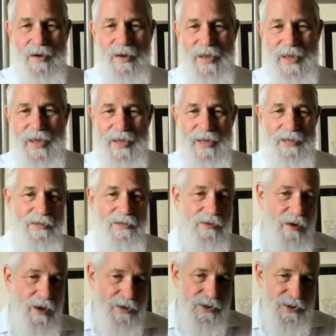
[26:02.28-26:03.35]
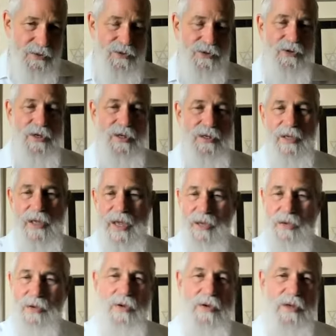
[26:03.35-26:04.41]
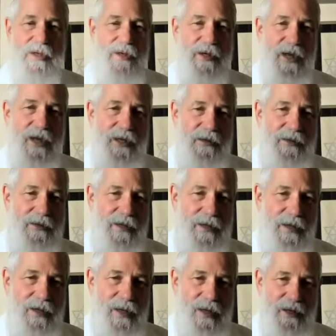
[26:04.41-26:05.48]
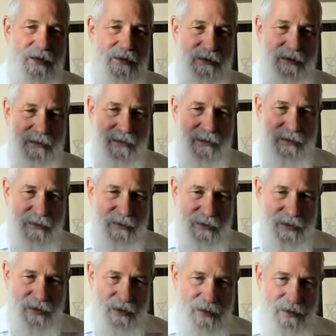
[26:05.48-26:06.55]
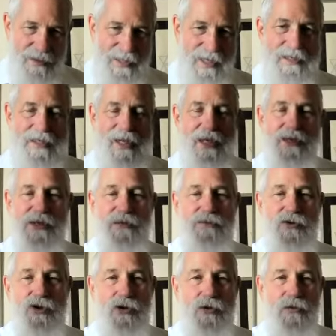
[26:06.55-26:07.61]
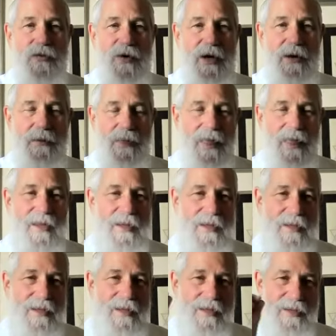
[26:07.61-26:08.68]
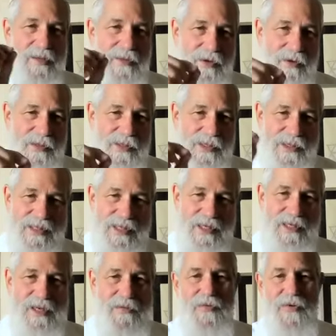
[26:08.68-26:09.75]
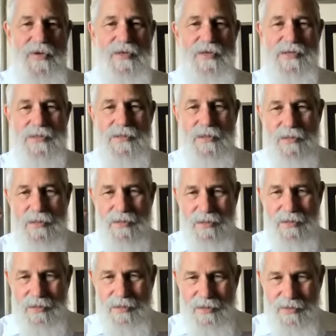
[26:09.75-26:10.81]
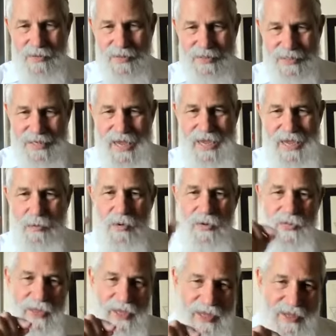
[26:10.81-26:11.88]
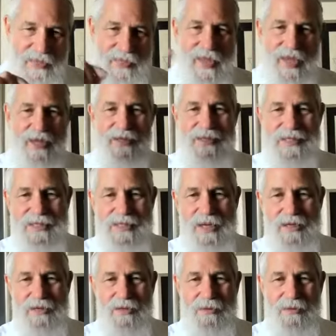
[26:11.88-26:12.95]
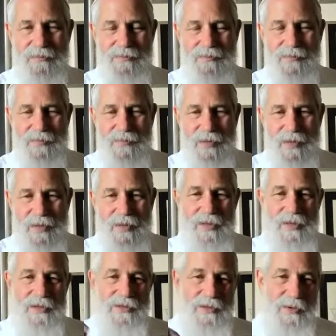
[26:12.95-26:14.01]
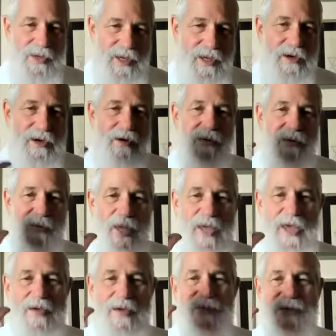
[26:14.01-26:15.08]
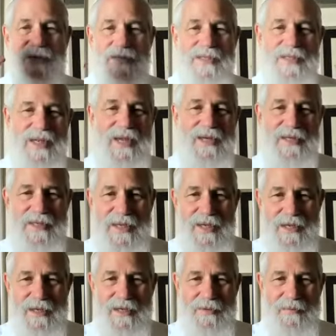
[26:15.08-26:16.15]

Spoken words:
And also during Elul and the 10 days of Tshuva, there's significance to the day within that cycle. So here we have the tzaddik